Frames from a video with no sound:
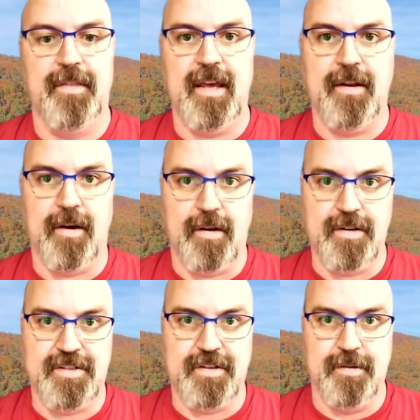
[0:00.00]
then
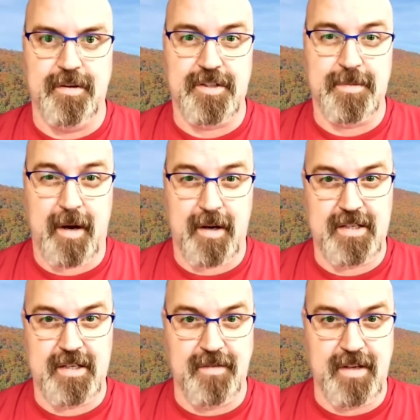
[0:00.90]
also your smart
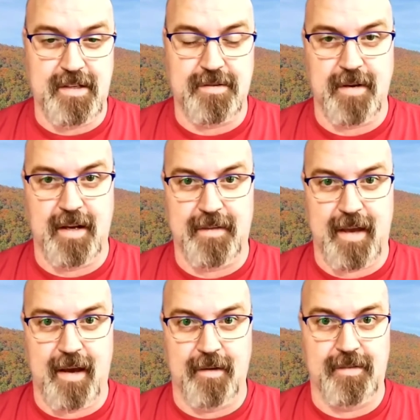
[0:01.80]
TVs throughout the
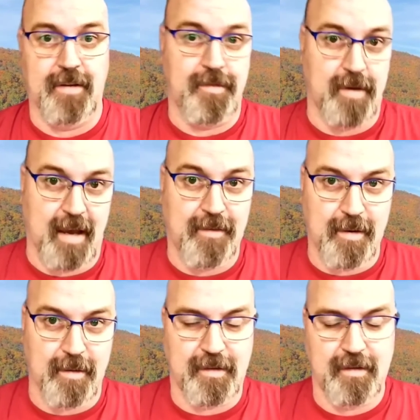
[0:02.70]
house if you have
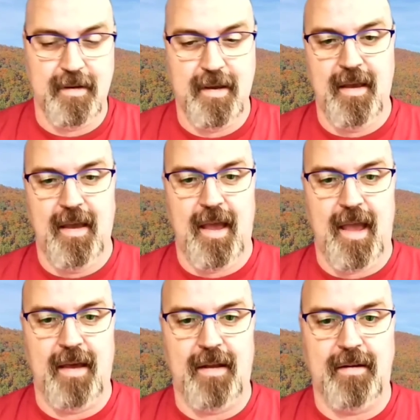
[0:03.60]
those.
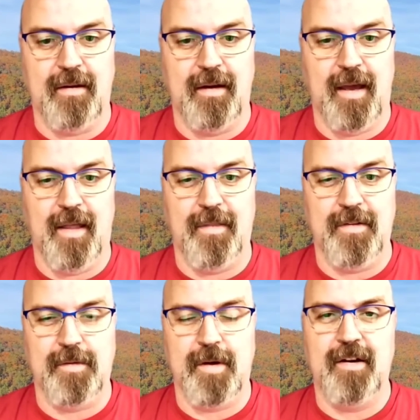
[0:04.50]
And
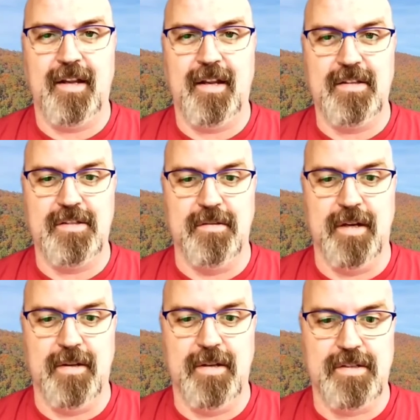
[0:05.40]
so I'll get into
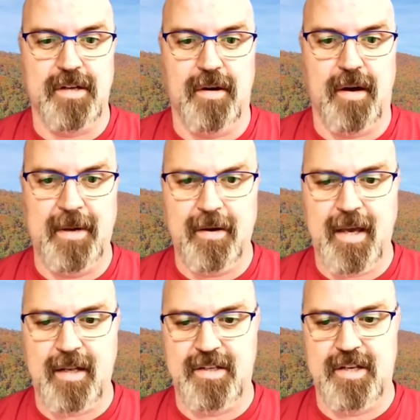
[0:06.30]
it. So I'm gonna go
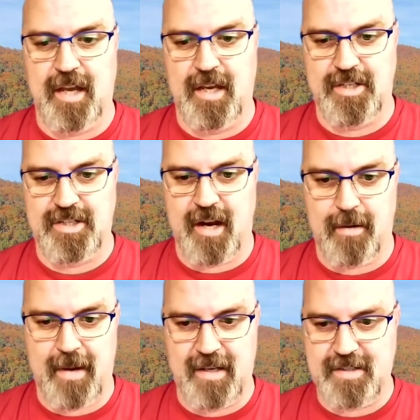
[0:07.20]
ahead and share
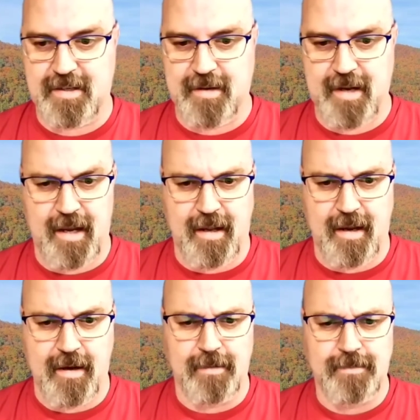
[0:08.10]
my screen
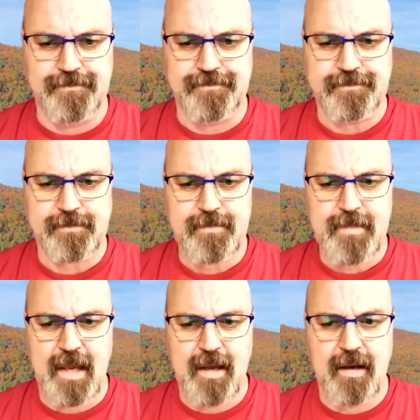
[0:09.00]
here.
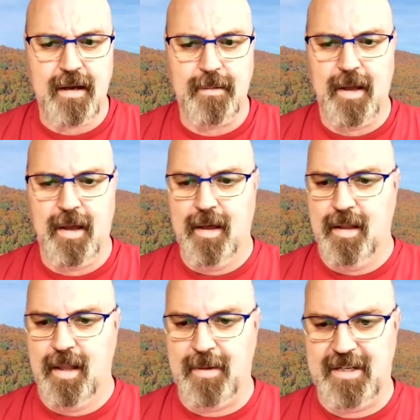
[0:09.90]
Let
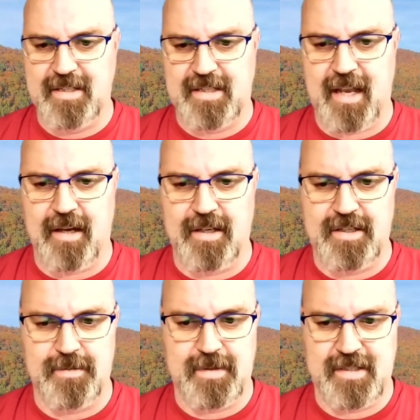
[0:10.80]
me just hang on
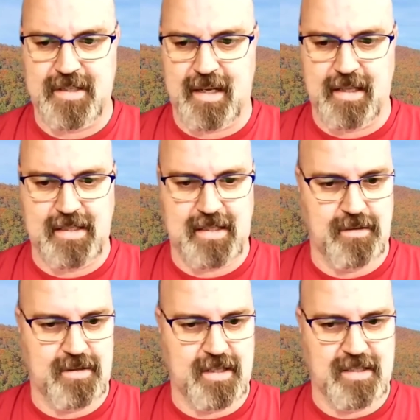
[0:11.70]
just one second. Let's
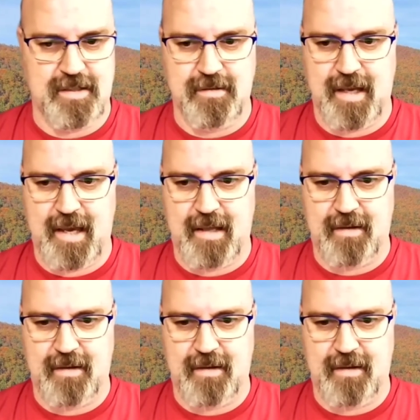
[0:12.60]
do that.